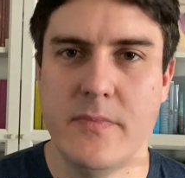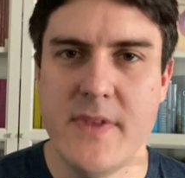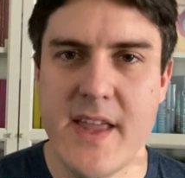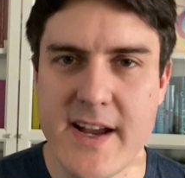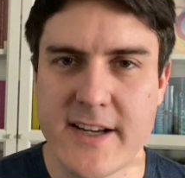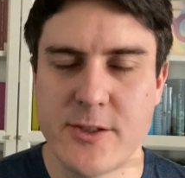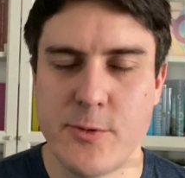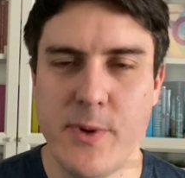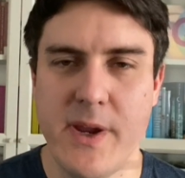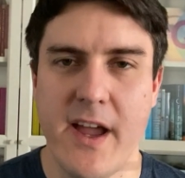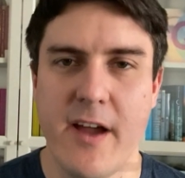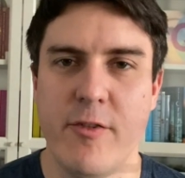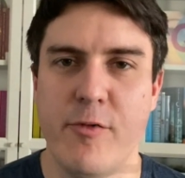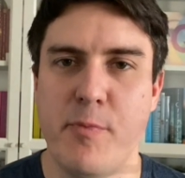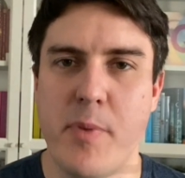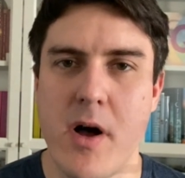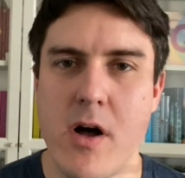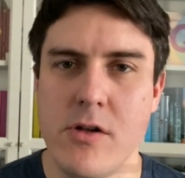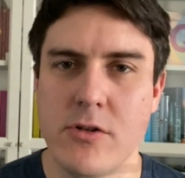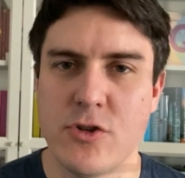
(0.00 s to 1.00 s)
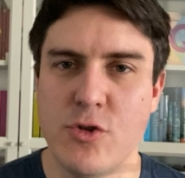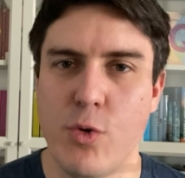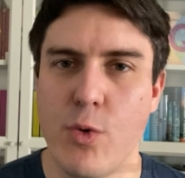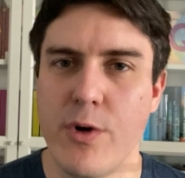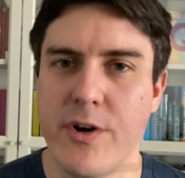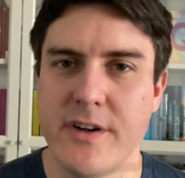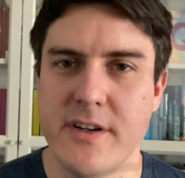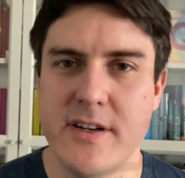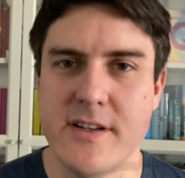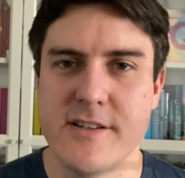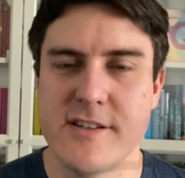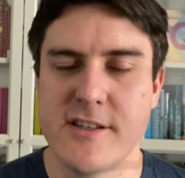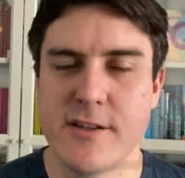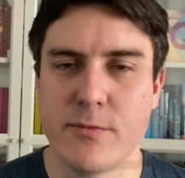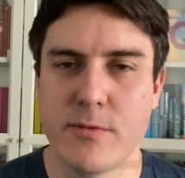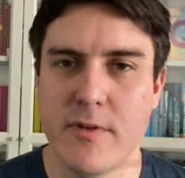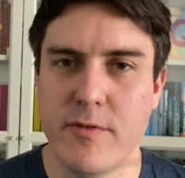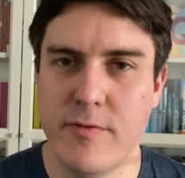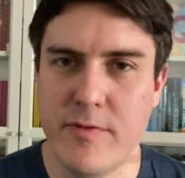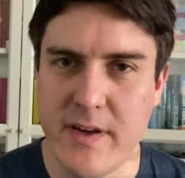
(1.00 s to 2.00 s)
Next, we have Paul Quarrington's The
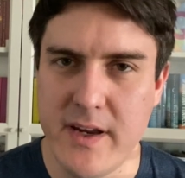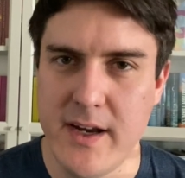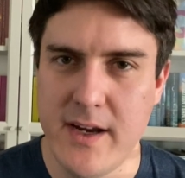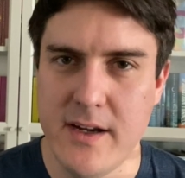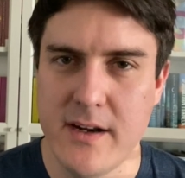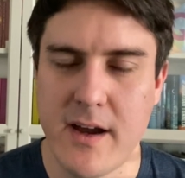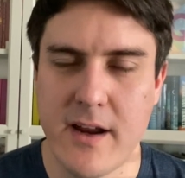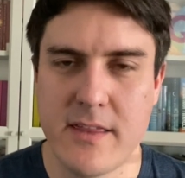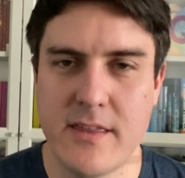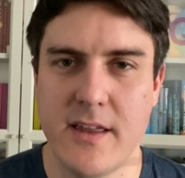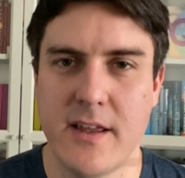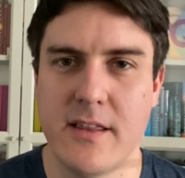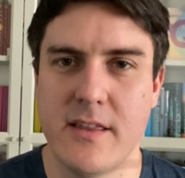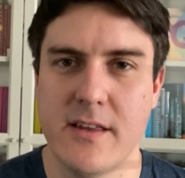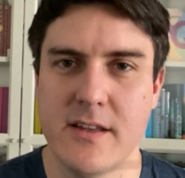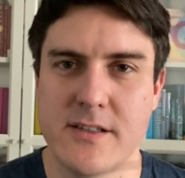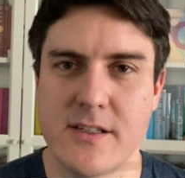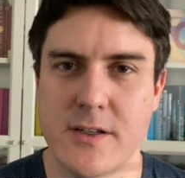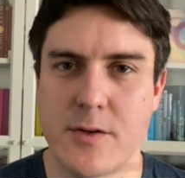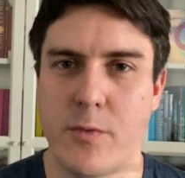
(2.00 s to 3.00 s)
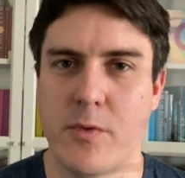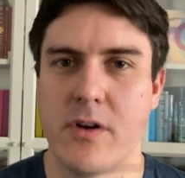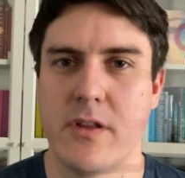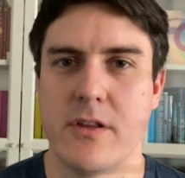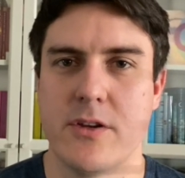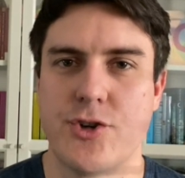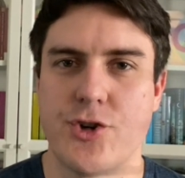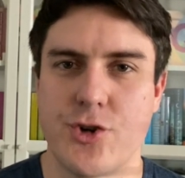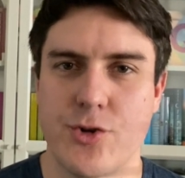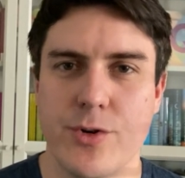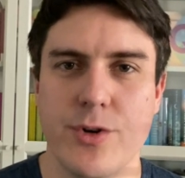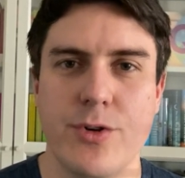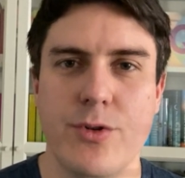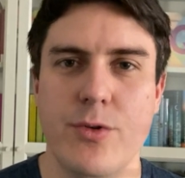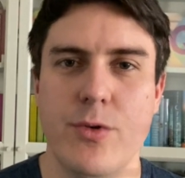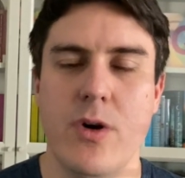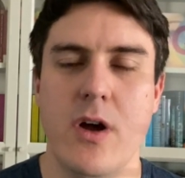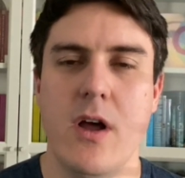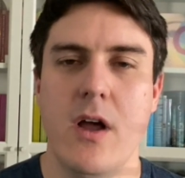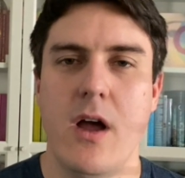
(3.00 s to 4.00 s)
Ravine. I think this is one of the
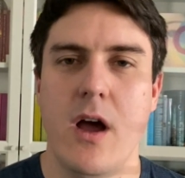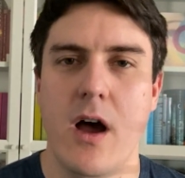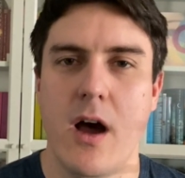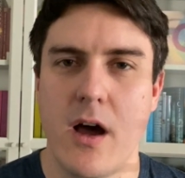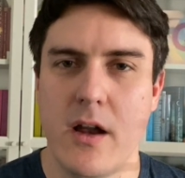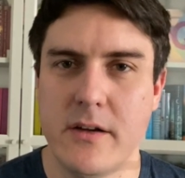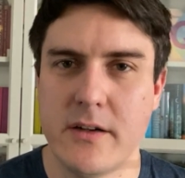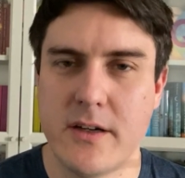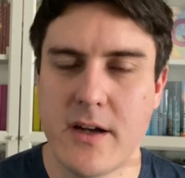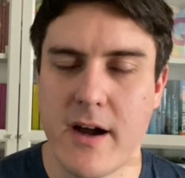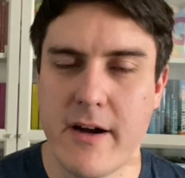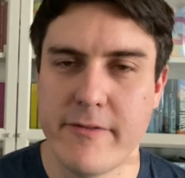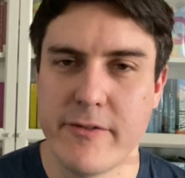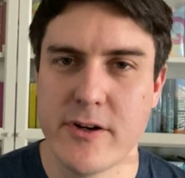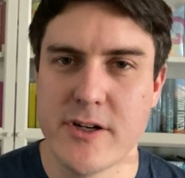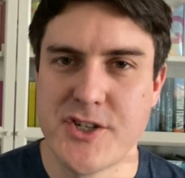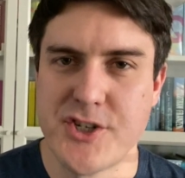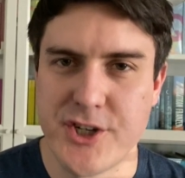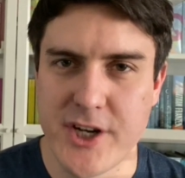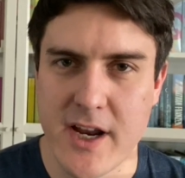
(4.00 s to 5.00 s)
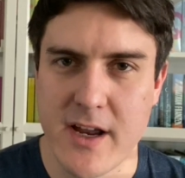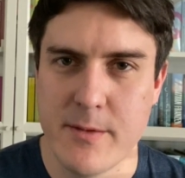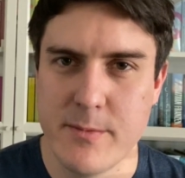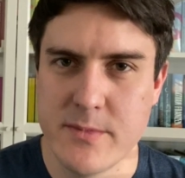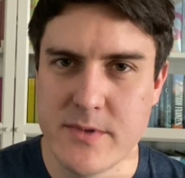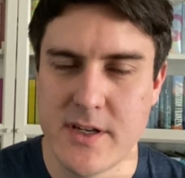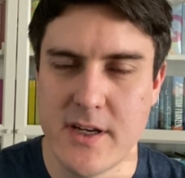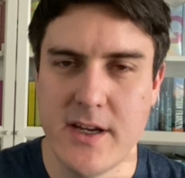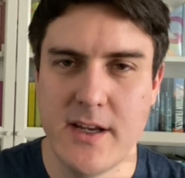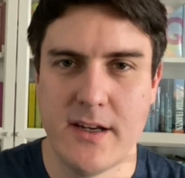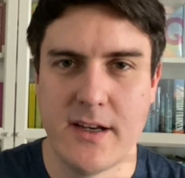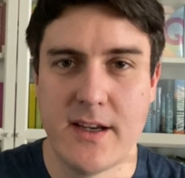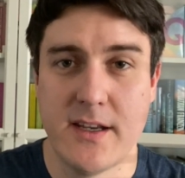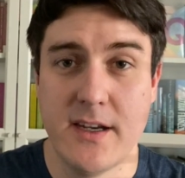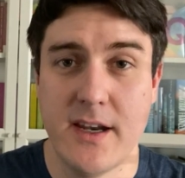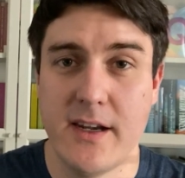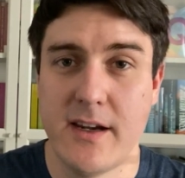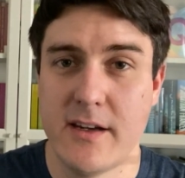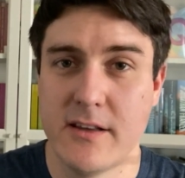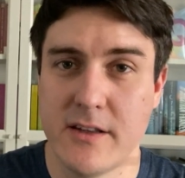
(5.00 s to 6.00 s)
true uncovered gems in
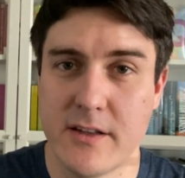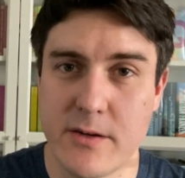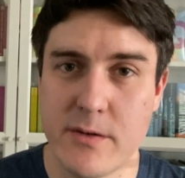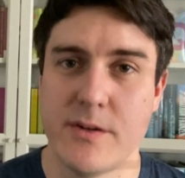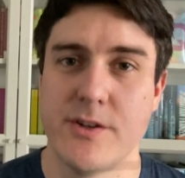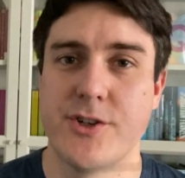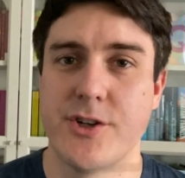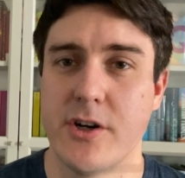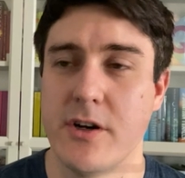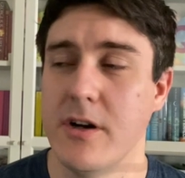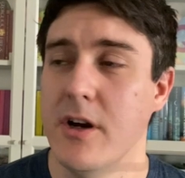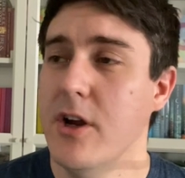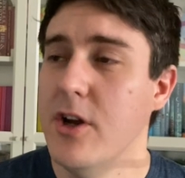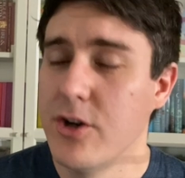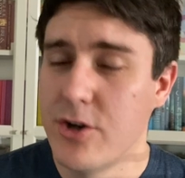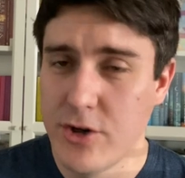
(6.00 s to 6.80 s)
Canadian literature.